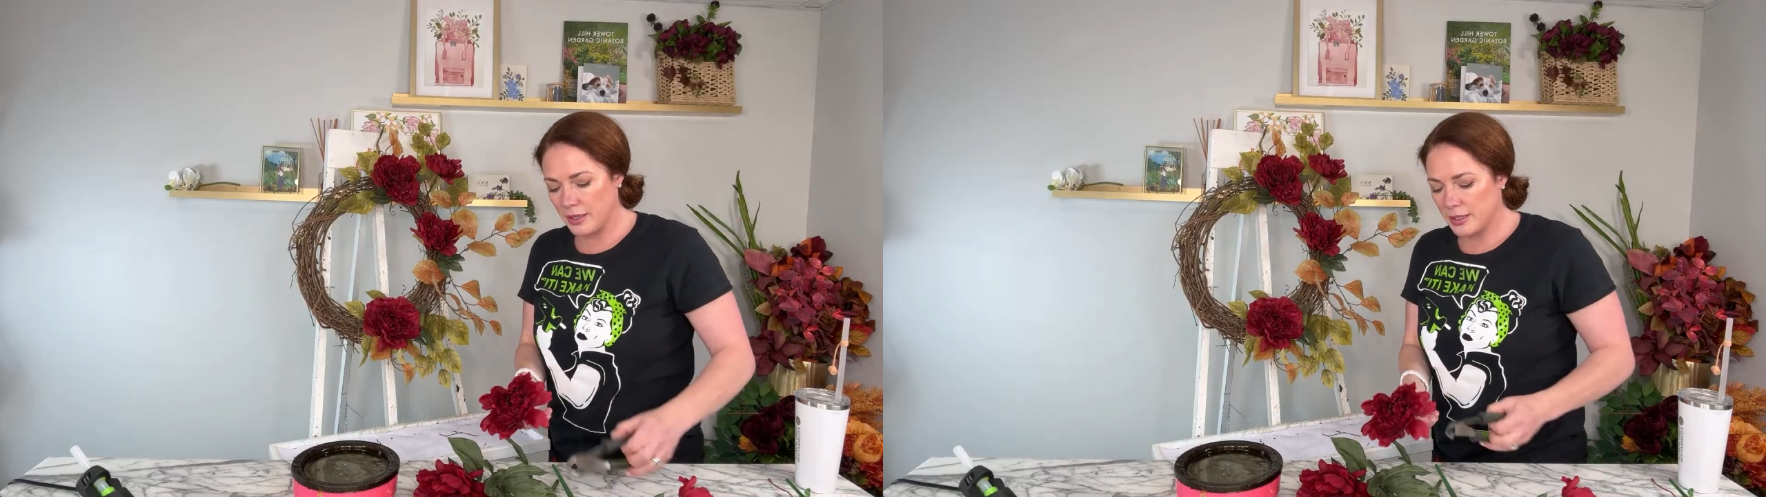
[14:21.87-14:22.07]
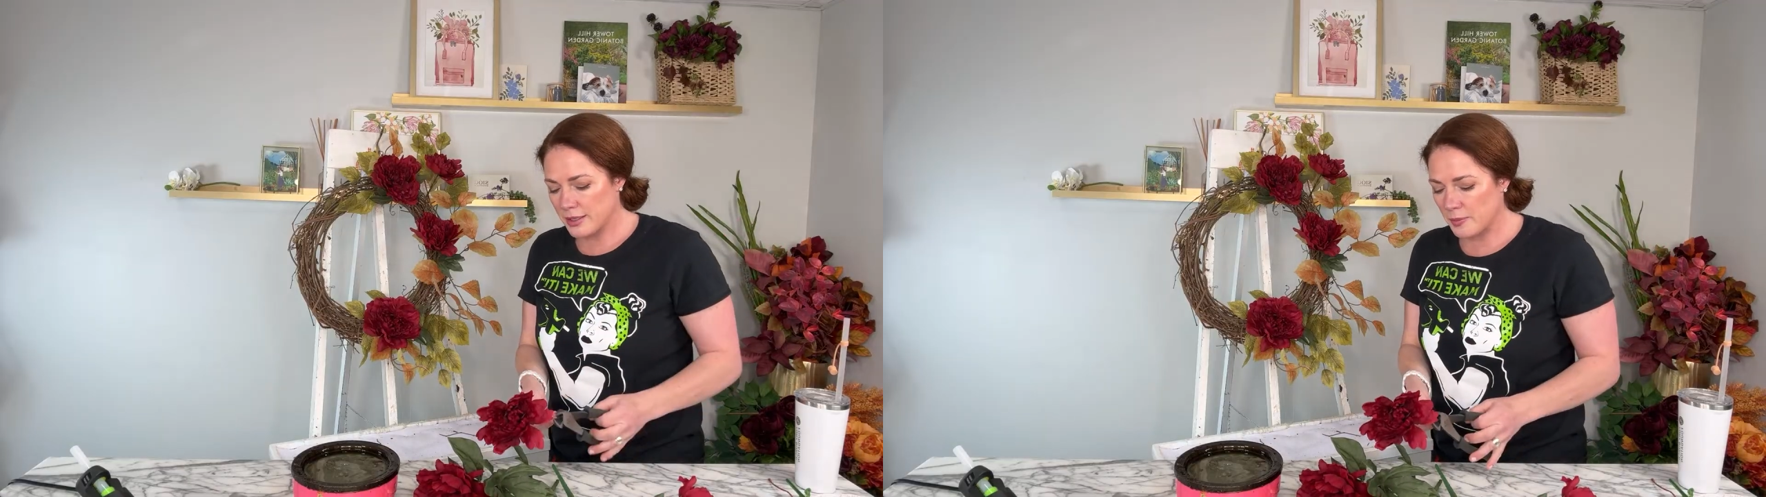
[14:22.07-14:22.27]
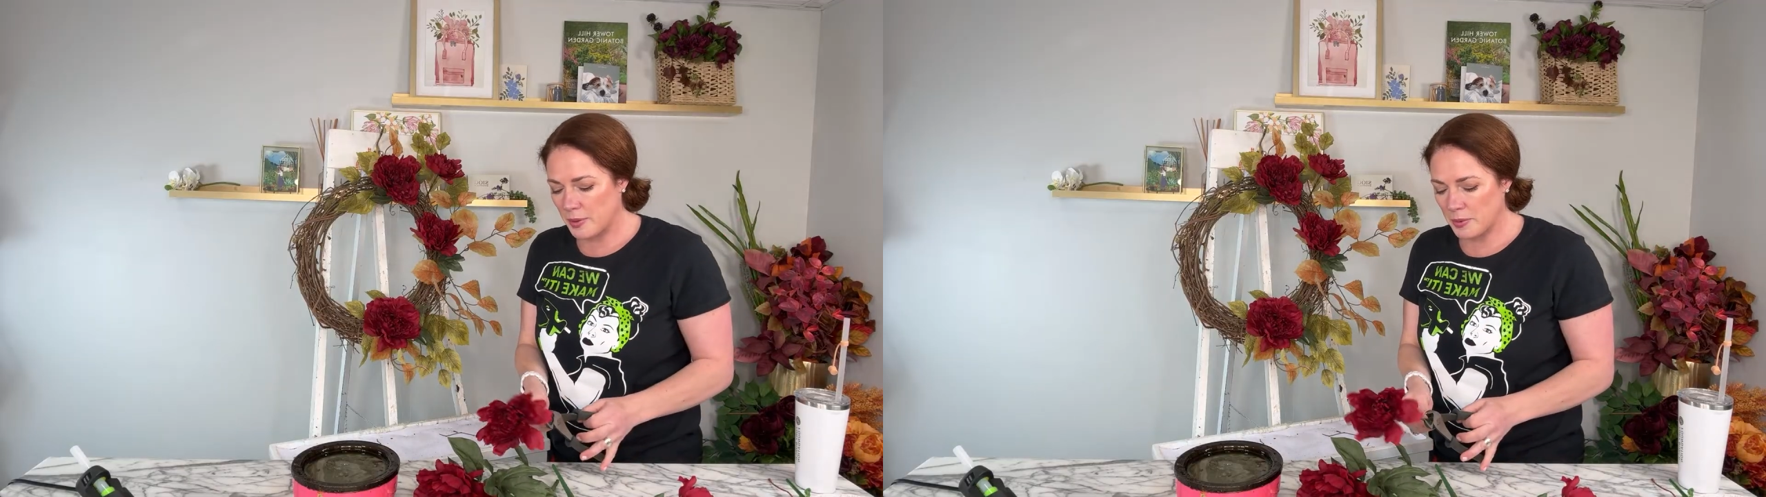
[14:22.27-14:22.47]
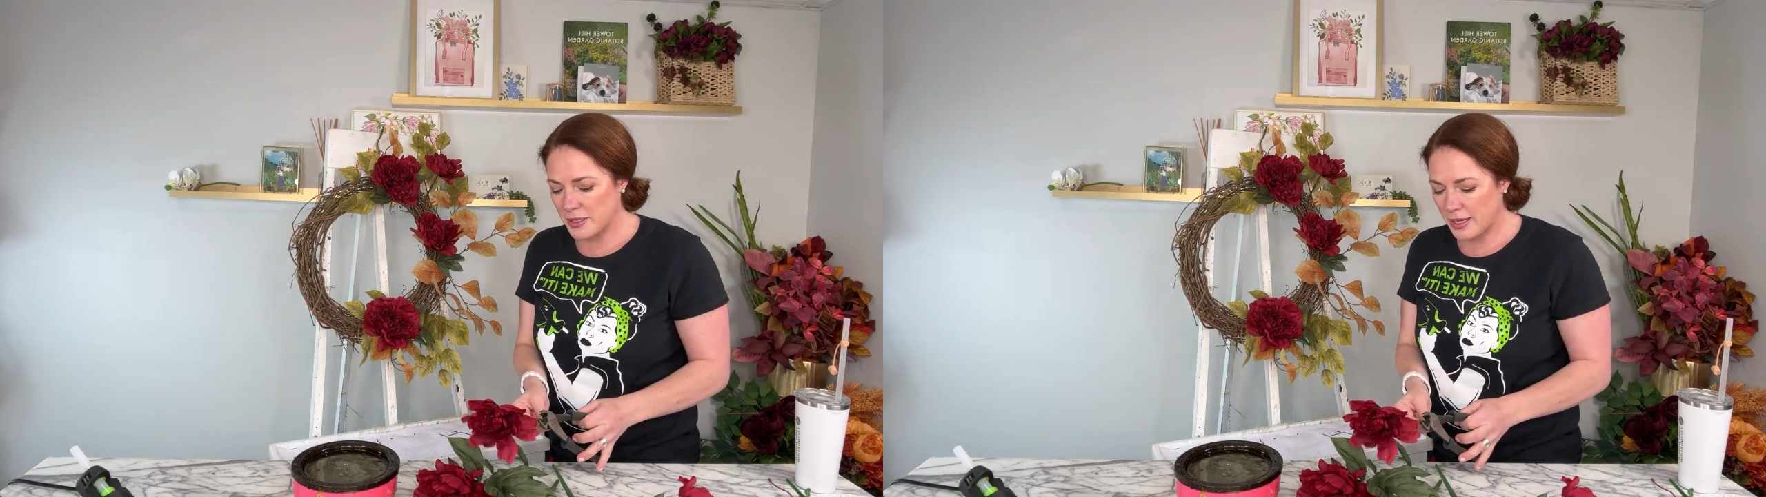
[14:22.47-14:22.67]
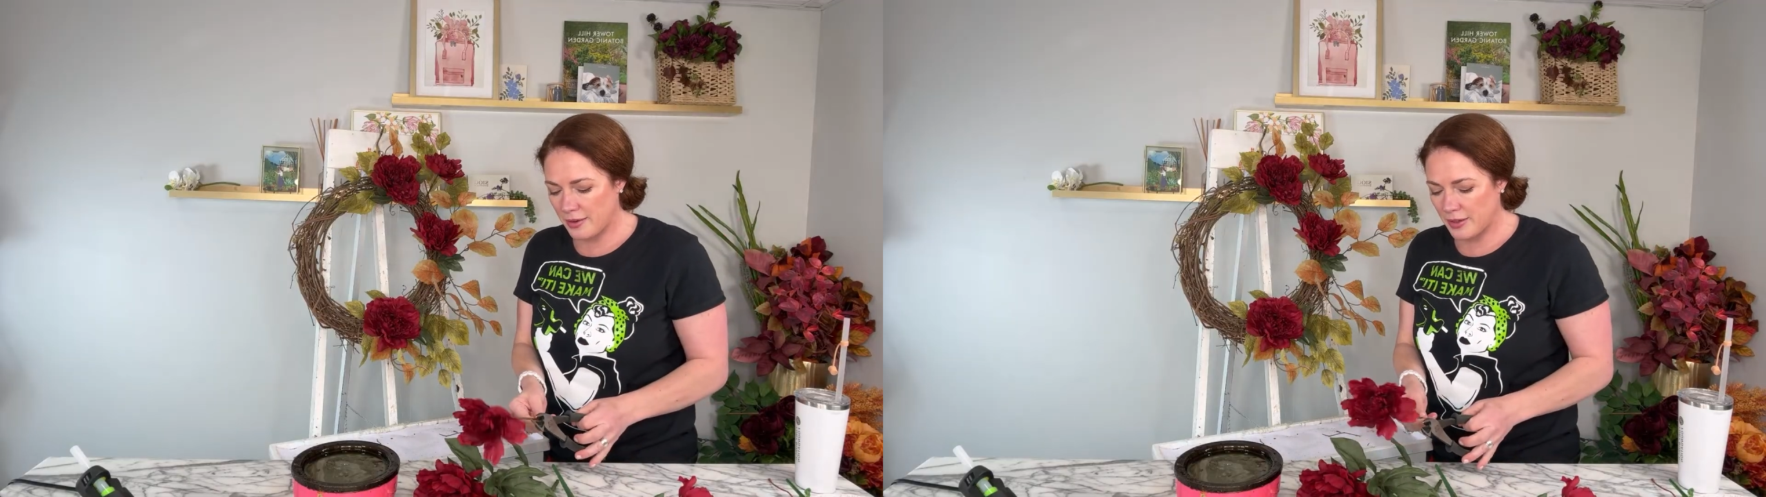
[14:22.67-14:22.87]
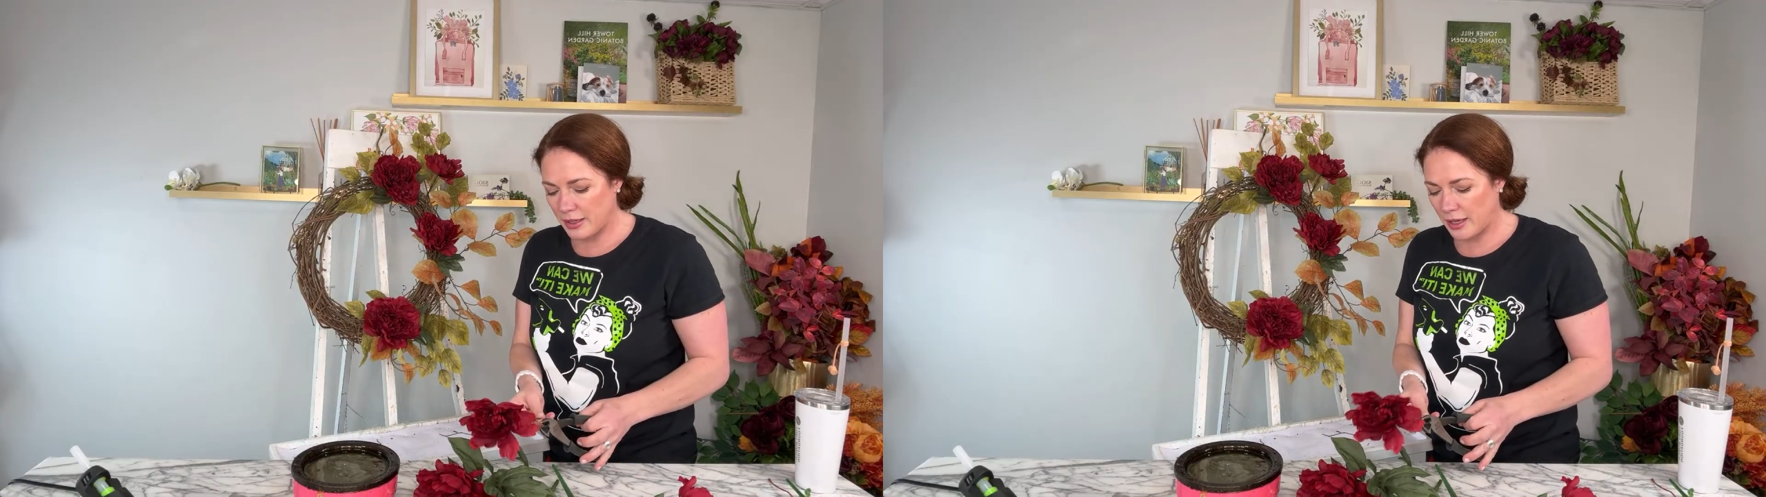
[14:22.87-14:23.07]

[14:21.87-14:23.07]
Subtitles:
Some people save it